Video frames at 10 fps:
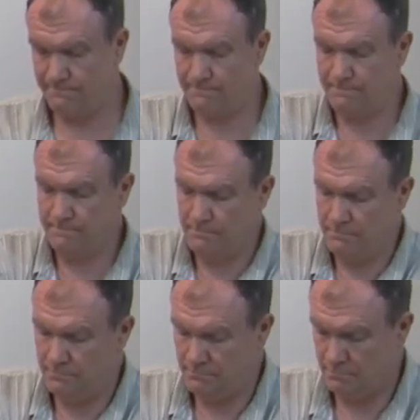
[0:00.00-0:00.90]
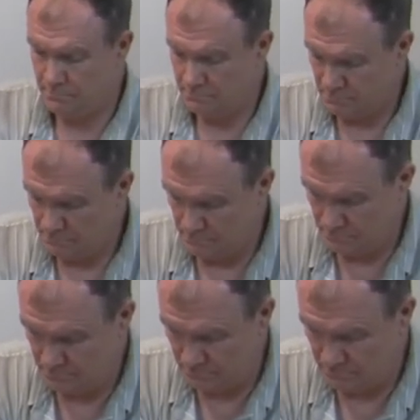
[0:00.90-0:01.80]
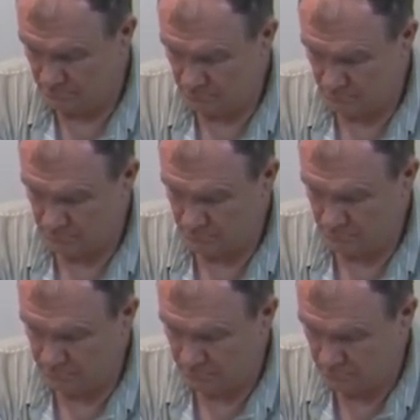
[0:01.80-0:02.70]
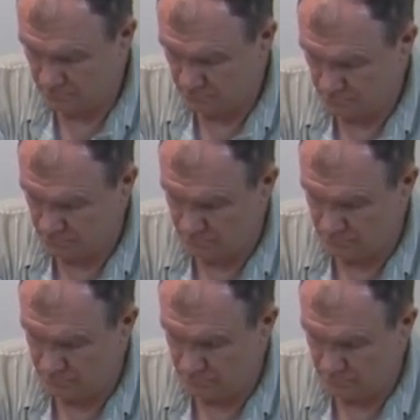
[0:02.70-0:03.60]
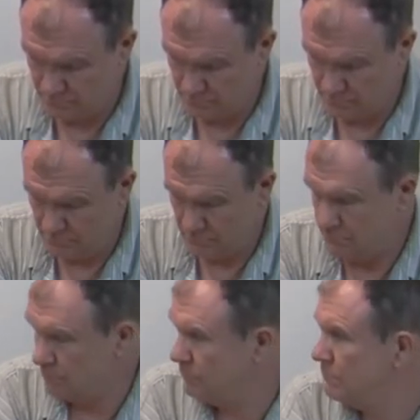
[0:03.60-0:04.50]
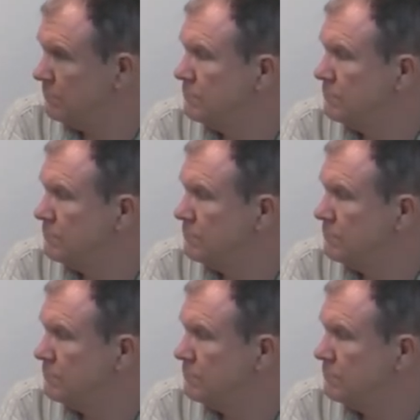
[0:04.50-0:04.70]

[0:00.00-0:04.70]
No words are spoken by the person on screen.